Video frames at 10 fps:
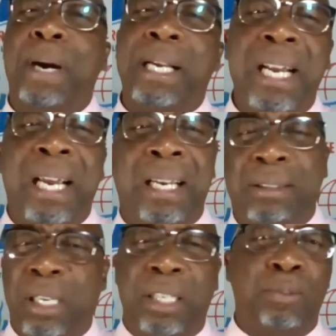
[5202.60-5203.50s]

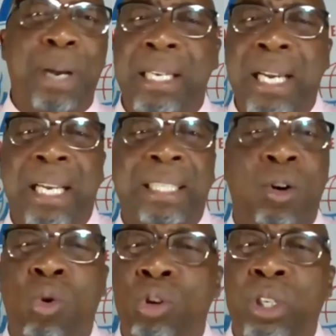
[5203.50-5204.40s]
partners
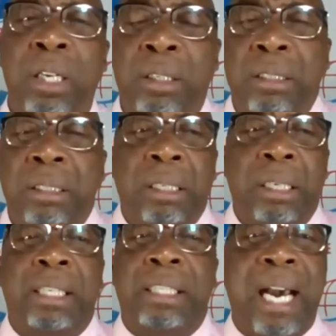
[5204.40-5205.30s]
are holding
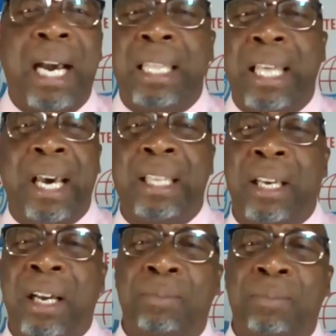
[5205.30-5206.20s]
each other,
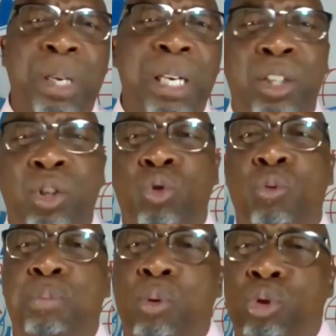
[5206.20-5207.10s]
the ability
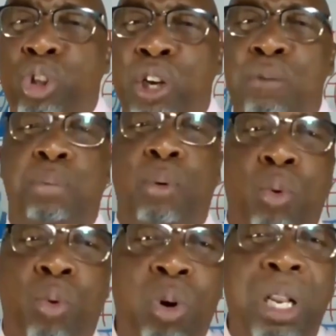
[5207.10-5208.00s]
to push and
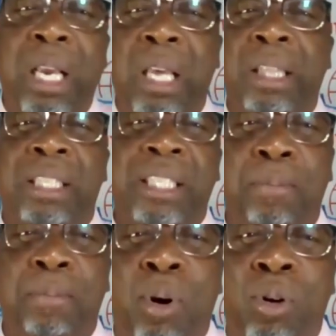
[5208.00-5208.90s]
pull, the
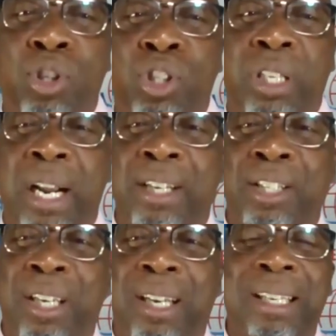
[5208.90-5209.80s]
support
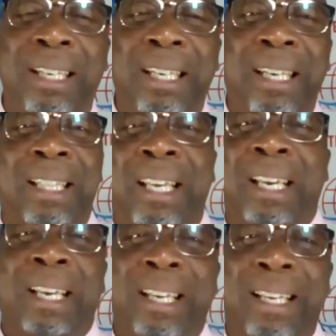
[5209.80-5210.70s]
structure,
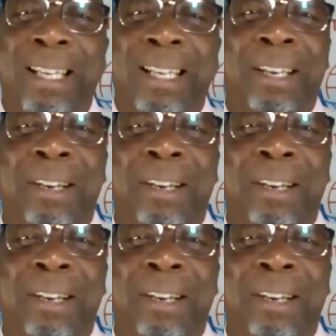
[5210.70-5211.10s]
the